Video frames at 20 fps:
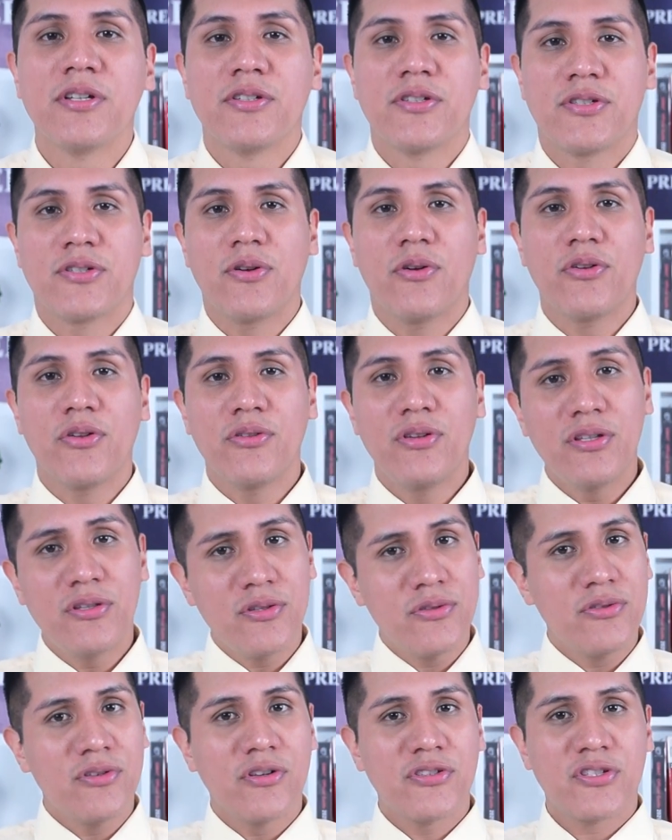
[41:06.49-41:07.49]
So you need
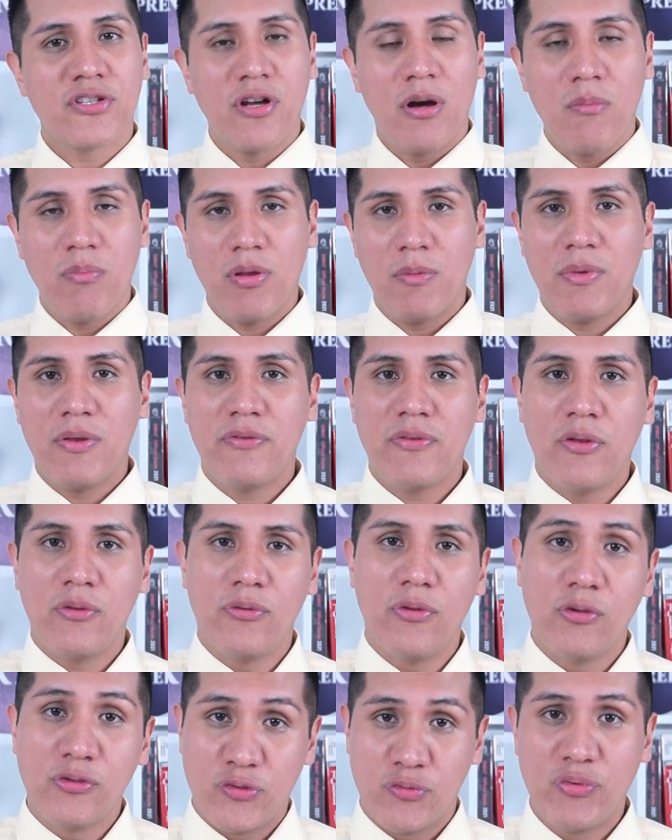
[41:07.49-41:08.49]
to just complement
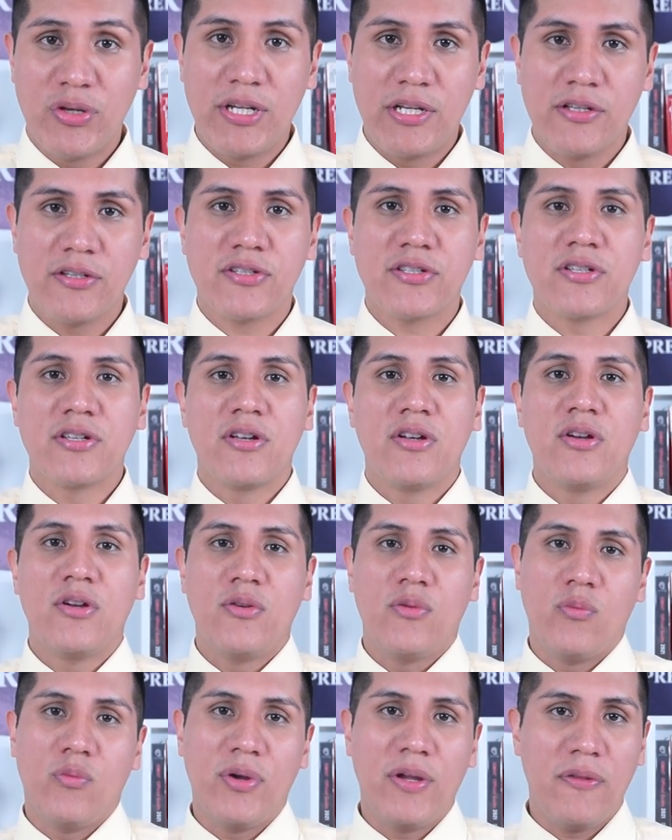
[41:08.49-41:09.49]
those readings
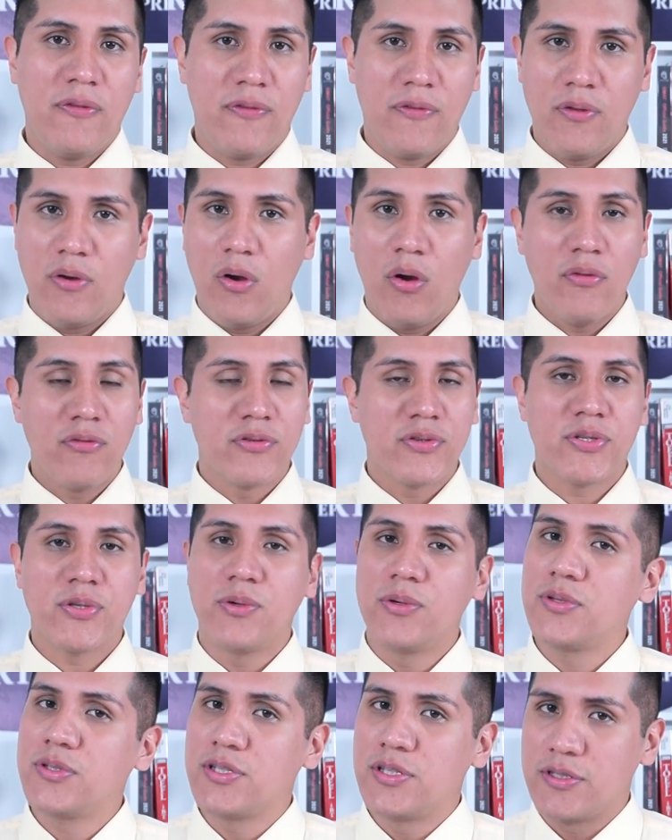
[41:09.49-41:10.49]
with other
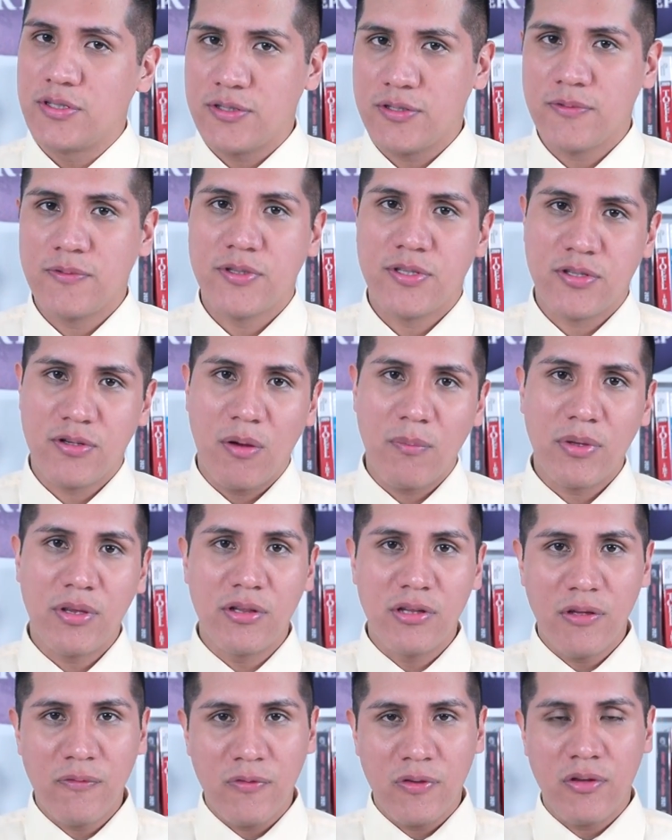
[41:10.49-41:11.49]
sources. So I'm going
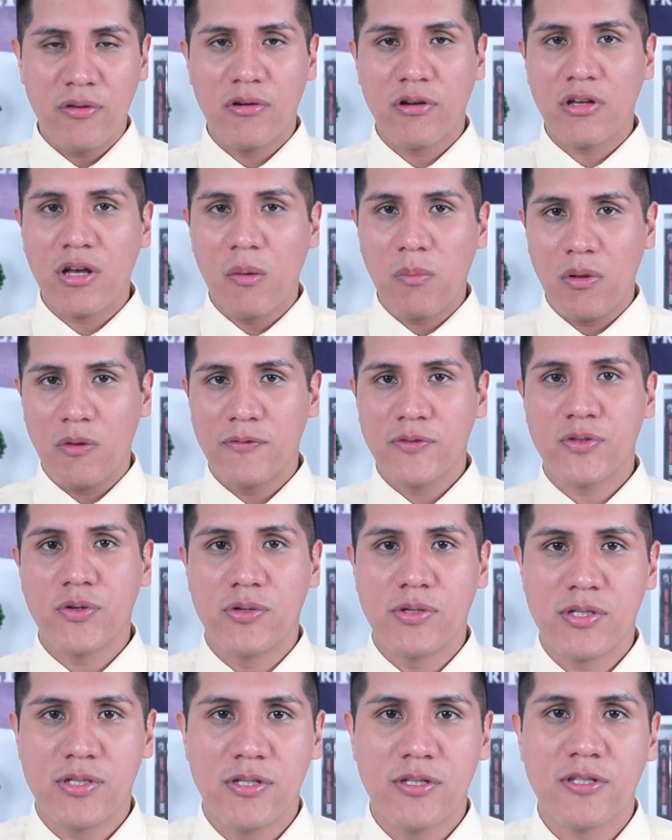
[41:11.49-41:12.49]
to leave here a couple of
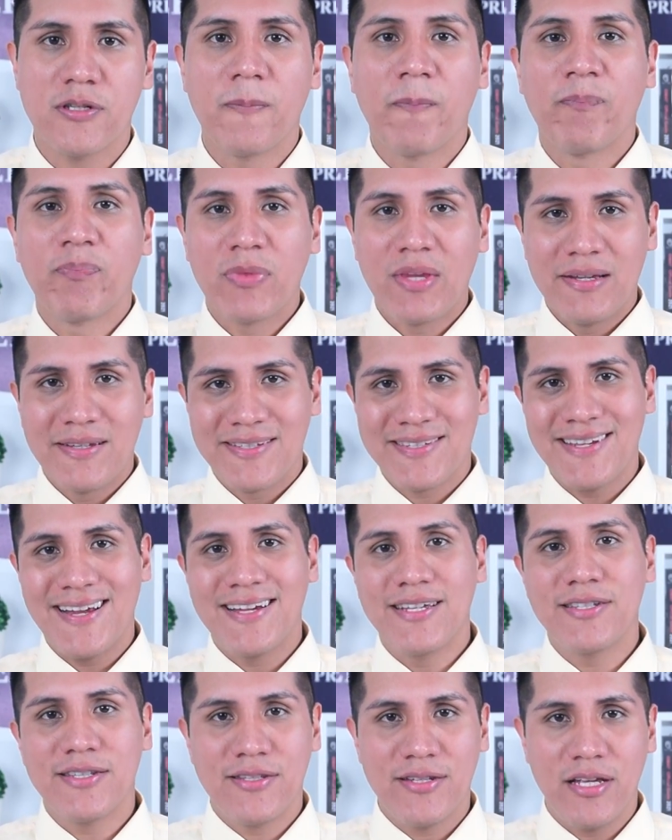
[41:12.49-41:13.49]
sources
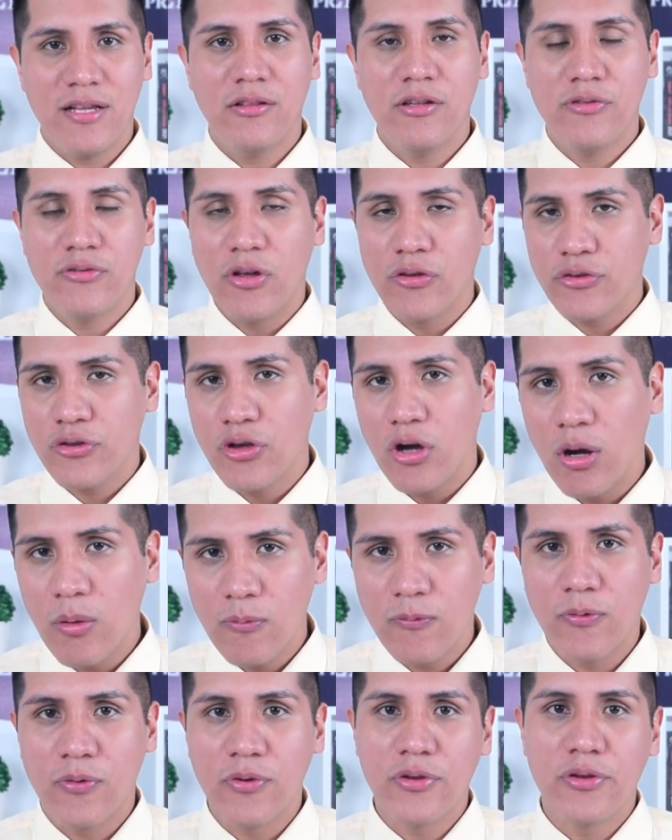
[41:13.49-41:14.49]

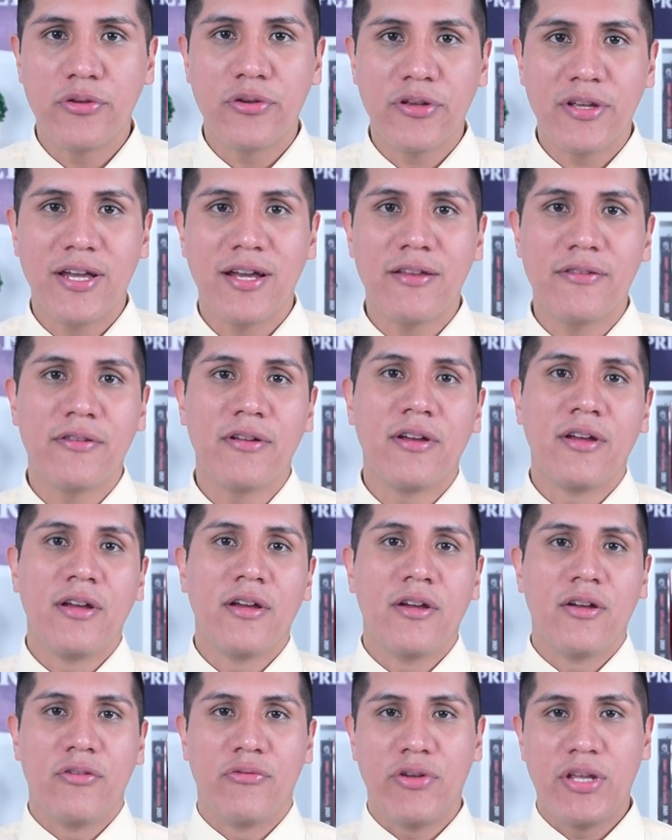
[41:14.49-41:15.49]
sciencedaily.com for you to get
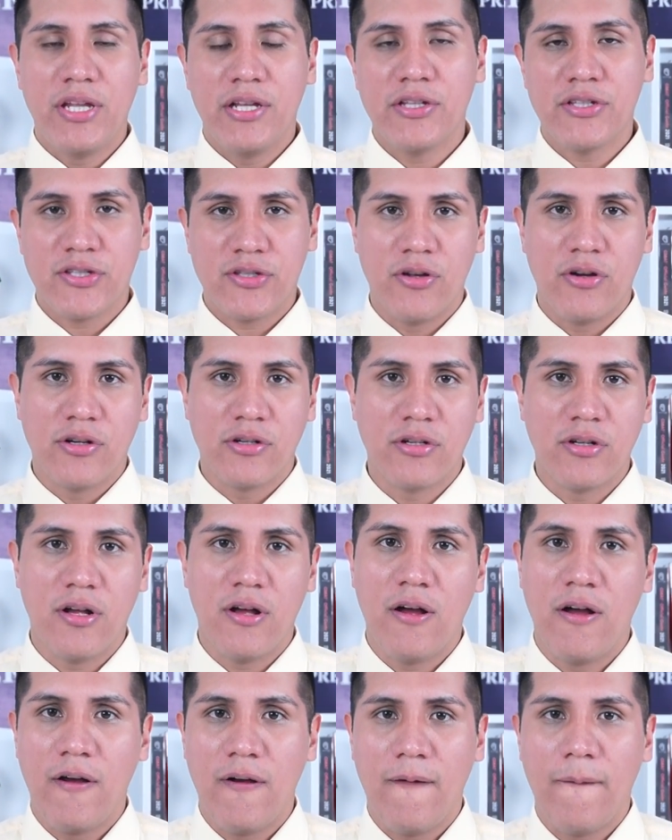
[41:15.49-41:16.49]
readings on
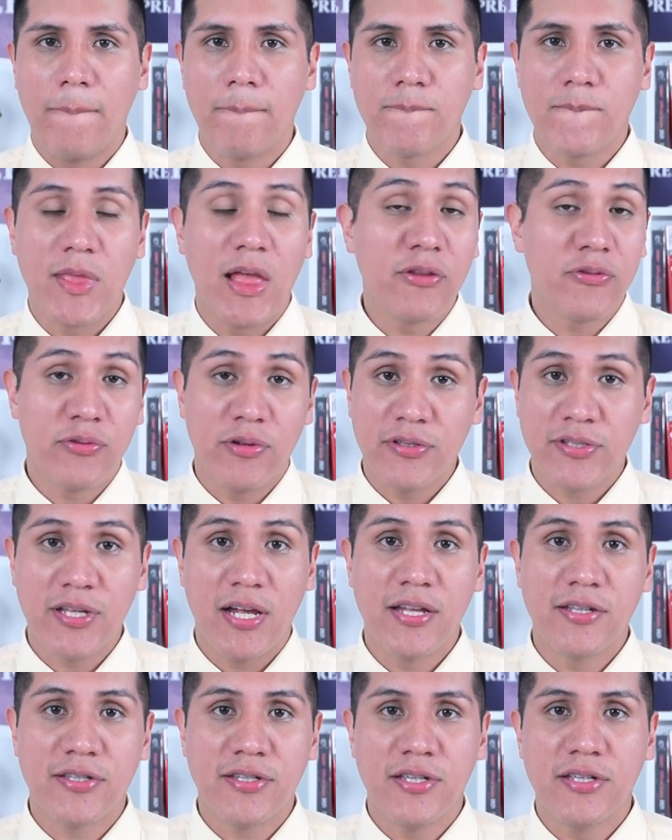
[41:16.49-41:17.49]
um, natural
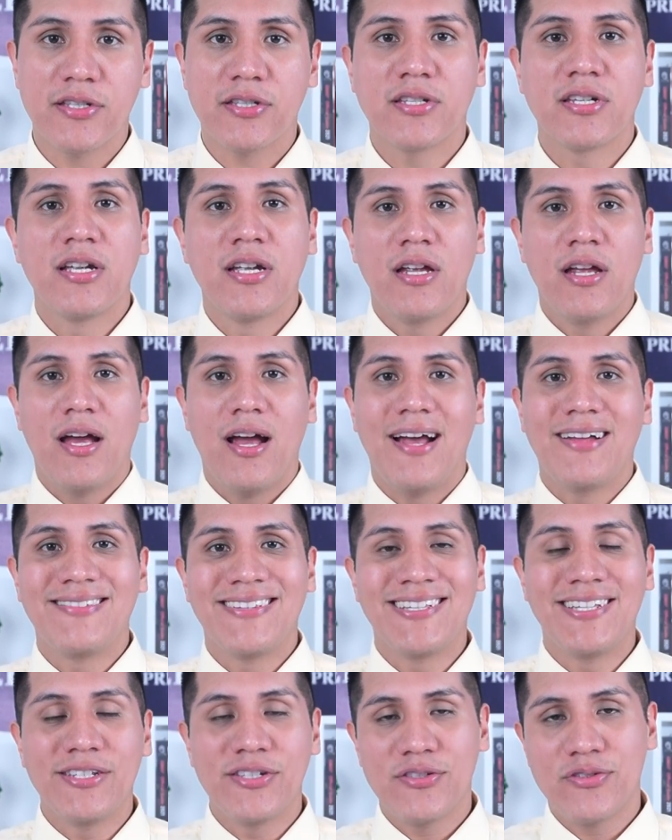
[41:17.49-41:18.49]
sciences and
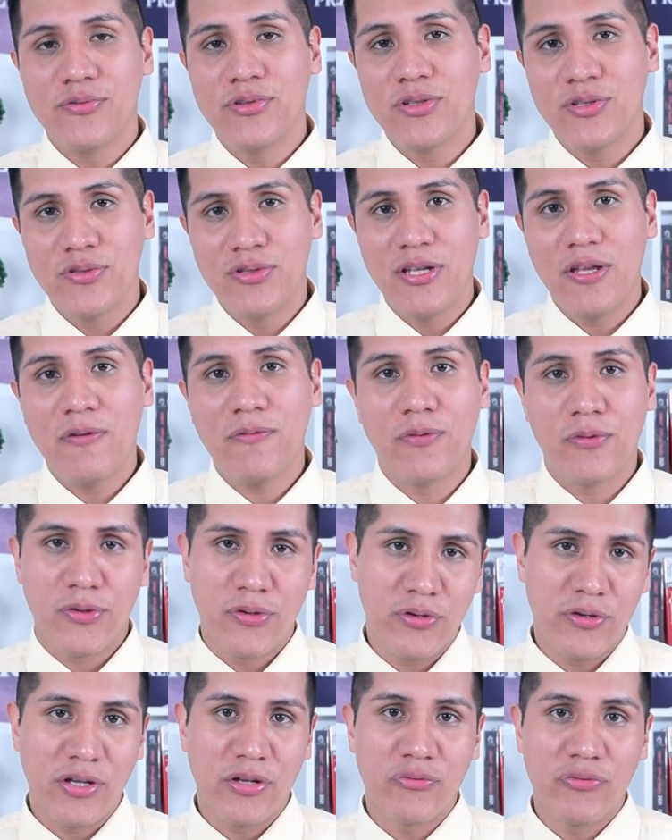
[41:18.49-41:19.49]
history today for
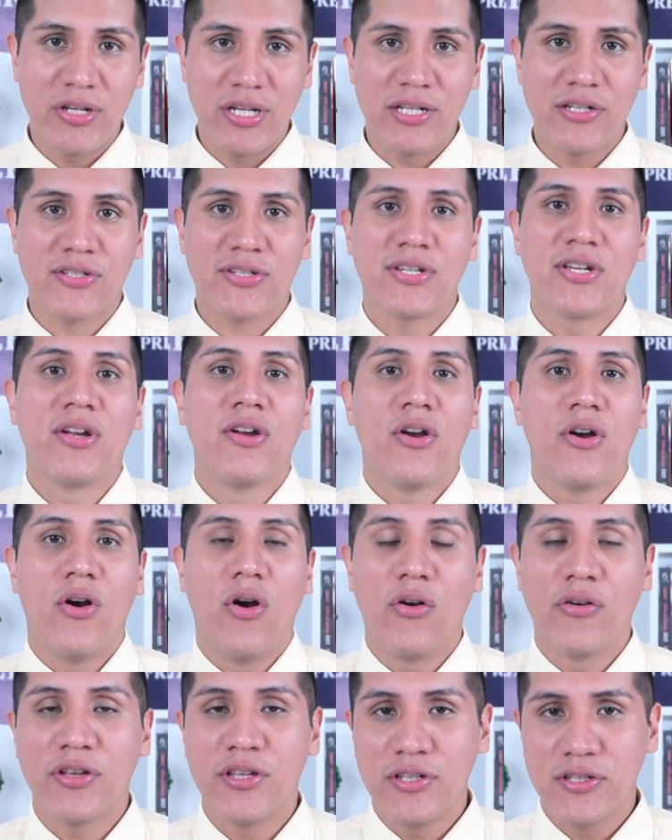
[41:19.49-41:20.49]
you to get readings
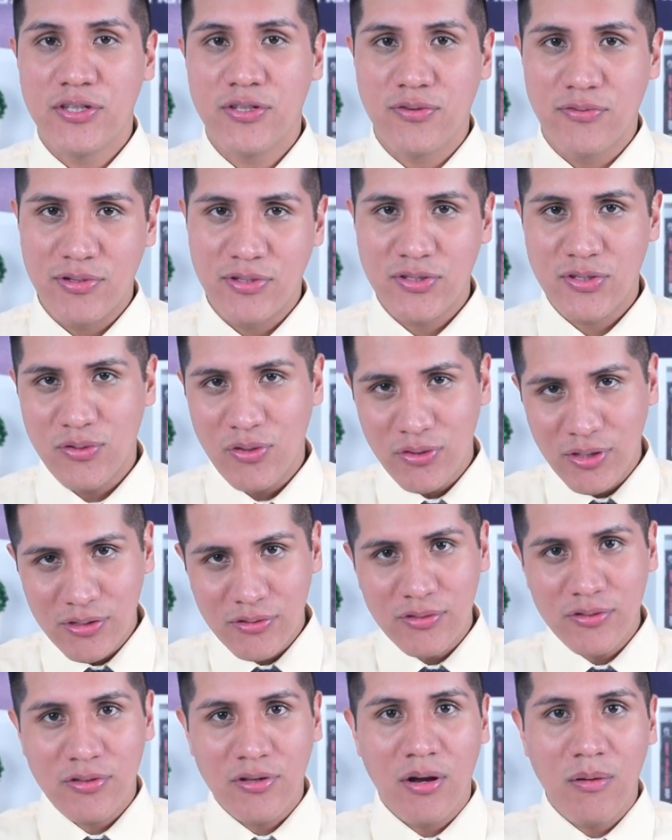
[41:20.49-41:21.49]
on history. So you
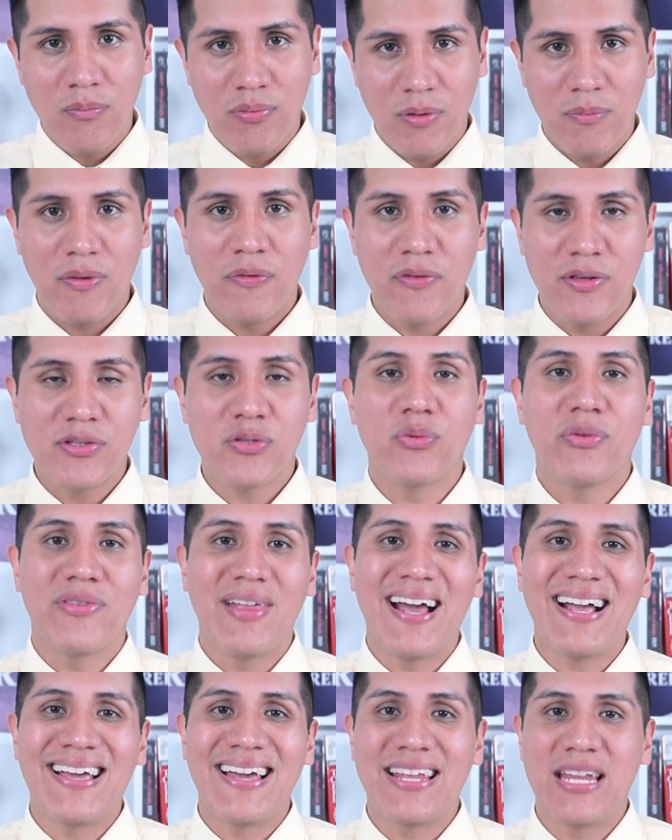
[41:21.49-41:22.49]
need to complement this with
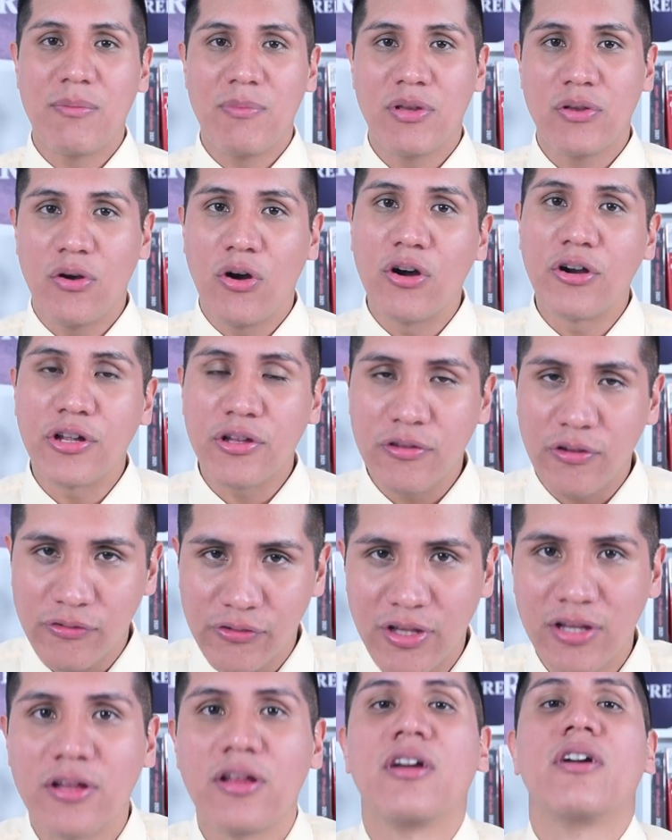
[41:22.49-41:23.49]
academic articles,
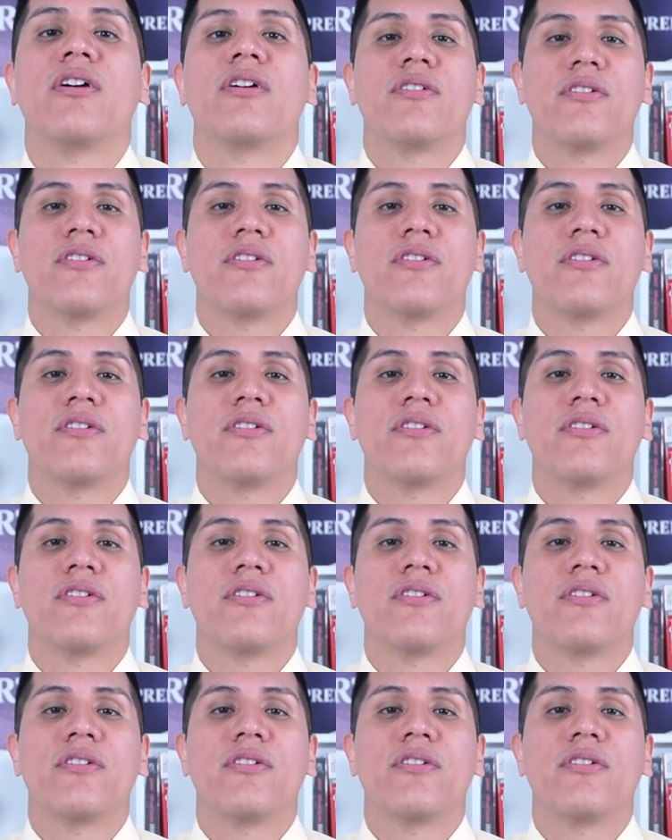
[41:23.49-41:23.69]
okay?